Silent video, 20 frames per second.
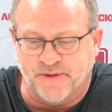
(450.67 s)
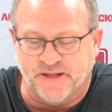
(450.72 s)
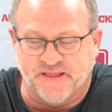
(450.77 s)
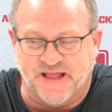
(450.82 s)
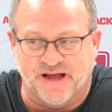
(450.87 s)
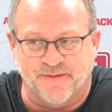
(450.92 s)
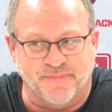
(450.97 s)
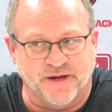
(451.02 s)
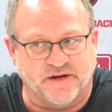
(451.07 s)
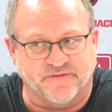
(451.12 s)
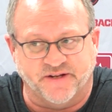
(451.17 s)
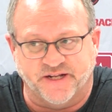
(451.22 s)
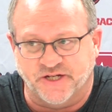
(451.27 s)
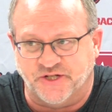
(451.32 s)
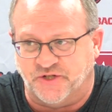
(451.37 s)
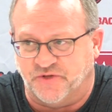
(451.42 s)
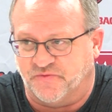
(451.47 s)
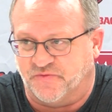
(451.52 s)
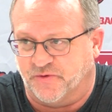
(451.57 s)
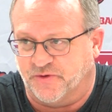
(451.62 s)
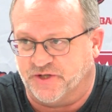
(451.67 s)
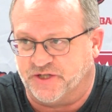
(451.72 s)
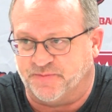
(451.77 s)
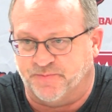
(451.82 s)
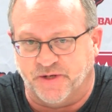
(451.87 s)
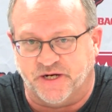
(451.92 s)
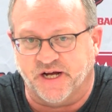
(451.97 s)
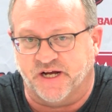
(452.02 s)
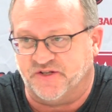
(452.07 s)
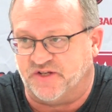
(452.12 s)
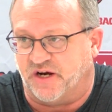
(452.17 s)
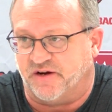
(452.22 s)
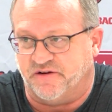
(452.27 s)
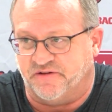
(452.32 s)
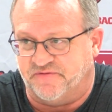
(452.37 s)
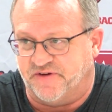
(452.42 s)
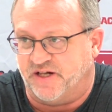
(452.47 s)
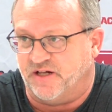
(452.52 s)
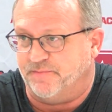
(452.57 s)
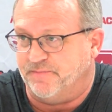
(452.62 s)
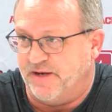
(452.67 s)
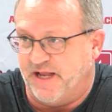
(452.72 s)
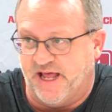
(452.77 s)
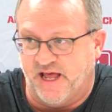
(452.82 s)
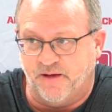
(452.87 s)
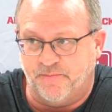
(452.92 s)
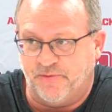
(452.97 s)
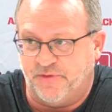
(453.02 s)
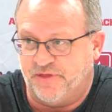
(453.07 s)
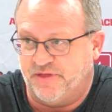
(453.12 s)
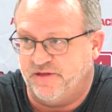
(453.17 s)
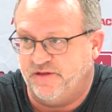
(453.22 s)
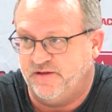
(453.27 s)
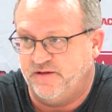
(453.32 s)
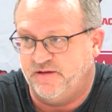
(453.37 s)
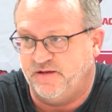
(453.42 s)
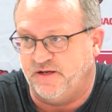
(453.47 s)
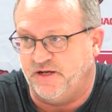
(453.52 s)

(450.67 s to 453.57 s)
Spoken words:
been that big of an issue for us because our developed depth.